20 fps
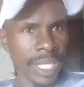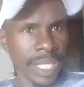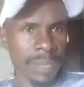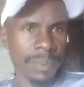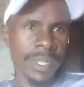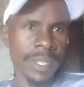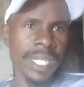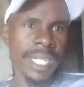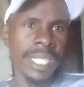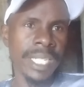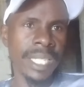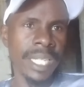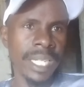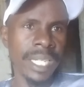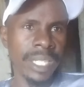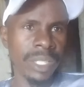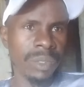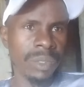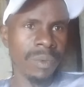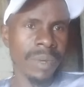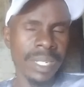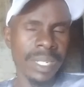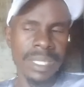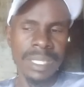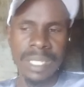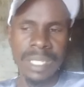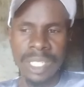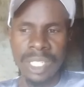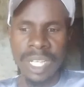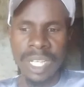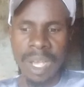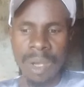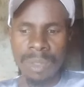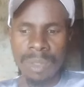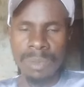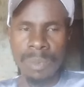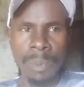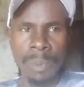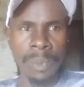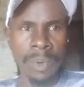especially the new ones, DJI
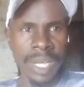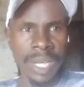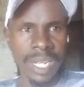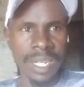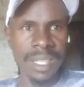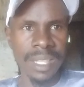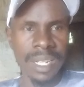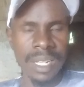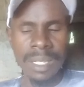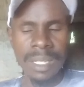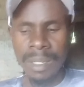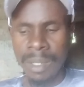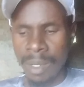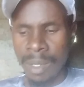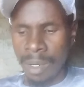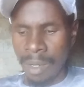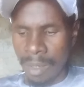Osmo Pocket 3